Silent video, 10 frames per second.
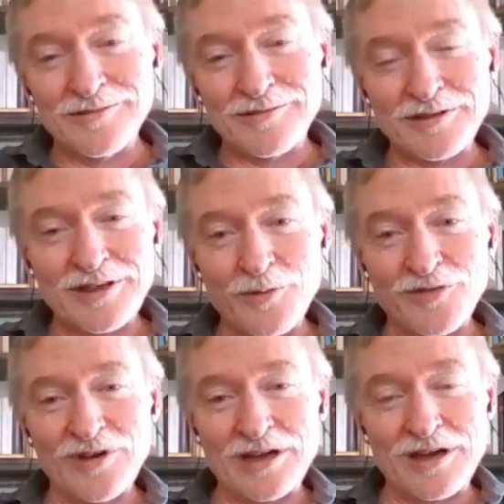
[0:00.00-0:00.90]
Like that was a
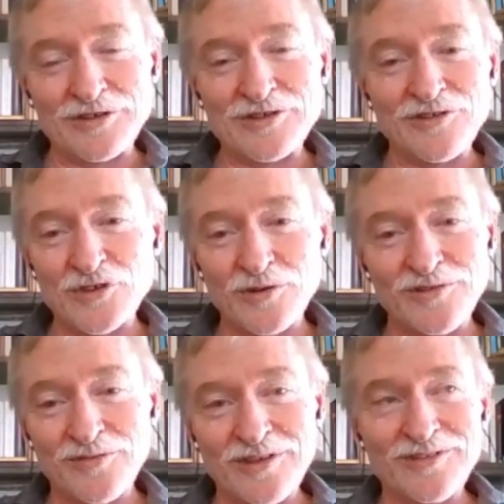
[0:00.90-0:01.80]
very conscious choice
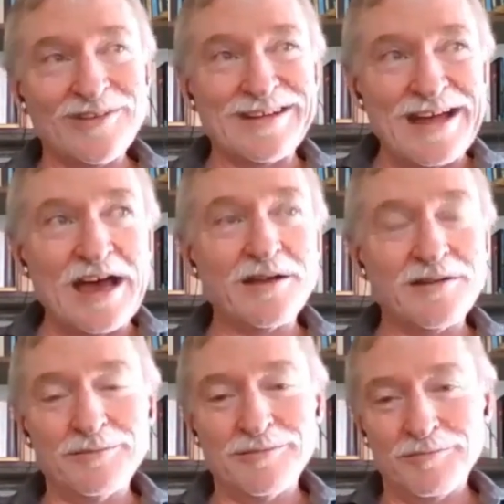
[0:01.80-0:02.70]
of his to not
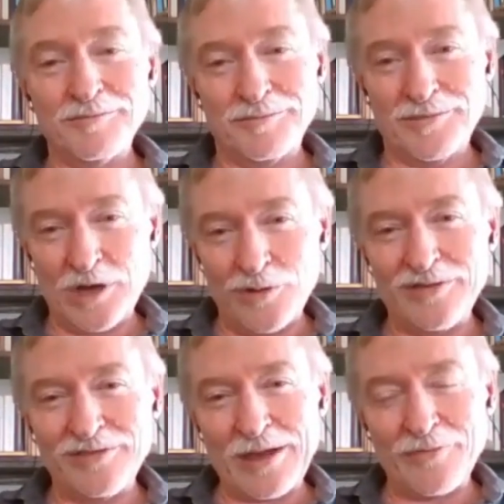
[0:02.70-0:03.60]
go
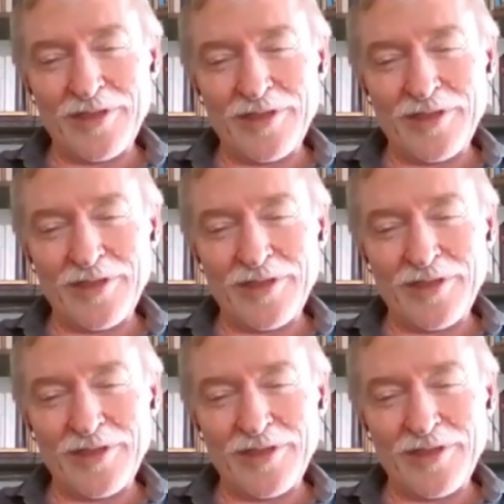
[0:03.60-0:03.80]
down that